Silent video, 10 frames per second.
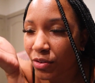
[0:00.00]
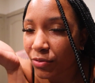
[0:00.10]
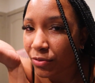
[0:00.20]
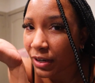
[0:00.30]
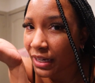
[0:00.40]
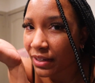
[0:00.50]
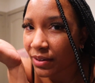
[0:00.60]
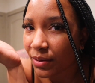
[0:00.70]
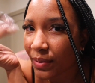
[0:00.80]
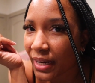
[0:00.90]
the front,
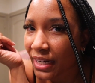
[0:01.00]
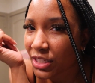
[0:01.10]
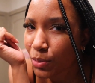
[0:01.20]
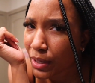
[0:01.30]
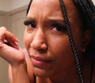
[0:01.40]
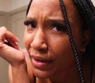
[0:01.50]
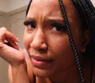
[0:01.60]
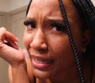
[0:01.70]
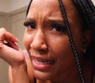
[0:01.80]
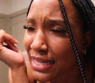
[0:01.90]
right? Square
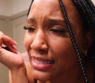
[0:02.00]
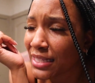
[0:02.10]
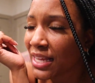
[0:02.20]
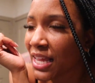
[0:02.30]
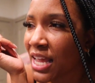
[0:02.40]
round, I guess.